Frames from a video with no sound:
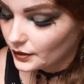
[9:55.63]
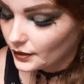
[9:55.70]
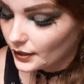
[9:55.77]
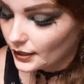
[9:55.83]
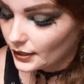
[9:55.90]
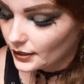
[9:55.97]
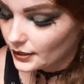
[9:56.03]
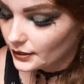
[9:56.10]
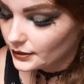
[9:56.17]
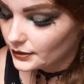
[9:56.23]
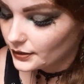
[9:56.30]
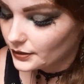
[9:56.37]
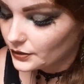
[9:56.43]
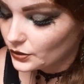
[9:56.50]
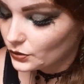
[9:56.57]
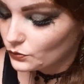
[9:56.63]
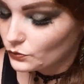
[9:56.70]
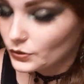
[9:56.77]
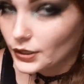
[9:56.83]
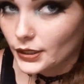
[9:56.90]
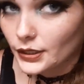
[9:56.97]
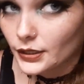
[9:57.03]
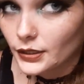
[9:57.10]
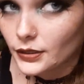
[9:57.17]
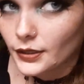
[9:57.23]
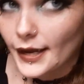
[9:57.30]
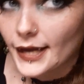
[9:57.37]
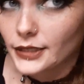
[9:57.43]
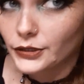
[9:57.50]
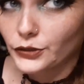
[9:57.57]
And you can,
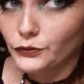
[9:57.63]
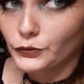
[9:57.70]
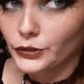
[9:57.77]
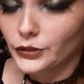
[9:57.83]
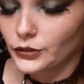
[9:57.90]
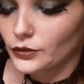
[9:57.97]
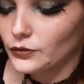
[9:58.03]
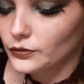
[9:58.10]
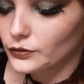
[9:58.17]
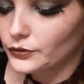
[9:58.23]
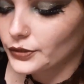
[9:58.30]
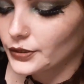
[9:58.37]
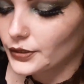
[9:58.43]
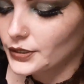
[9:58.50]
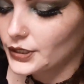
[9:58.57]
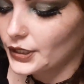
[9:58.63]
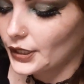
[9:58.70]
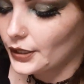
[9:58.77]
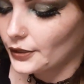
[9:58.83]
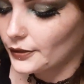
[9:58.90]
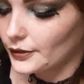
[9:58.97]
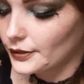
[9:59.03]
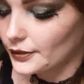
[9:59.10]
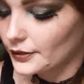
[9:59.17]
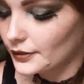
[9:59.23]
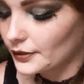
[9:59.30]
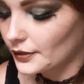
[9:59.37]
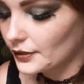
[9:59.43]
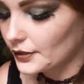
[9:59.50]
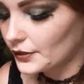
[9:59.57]
as a result,
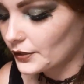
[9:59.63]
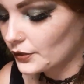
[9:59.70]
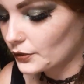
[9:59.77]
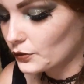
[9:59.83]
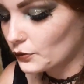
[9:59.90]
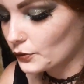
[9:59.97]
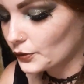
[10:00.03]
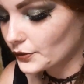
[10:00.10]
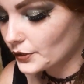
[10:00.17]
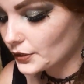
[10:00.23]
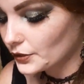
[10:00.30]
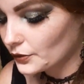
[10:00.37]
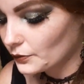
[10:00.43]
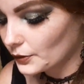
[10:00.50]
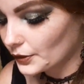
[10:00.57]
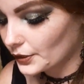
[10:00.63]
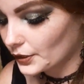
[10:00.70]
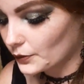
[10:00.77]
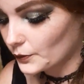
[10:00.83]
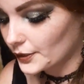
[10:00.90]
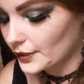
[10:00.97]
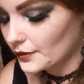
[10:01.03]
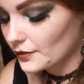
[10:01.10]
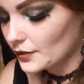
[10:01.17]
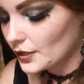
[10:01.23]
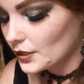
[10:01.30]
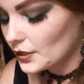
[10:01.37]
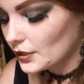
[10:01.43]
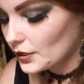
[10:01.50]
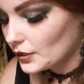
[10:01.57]
tear the cord that you're working with,
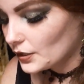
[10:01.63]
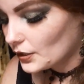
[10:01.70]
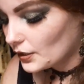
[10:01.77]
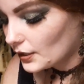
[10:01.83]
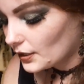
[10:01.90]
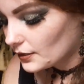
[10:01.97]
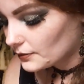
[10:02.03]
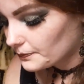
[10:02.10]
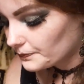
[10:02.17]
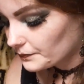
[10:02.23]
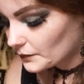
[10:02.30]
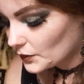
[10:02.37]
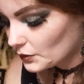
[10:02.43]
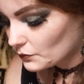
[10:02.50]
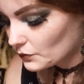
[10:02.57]
You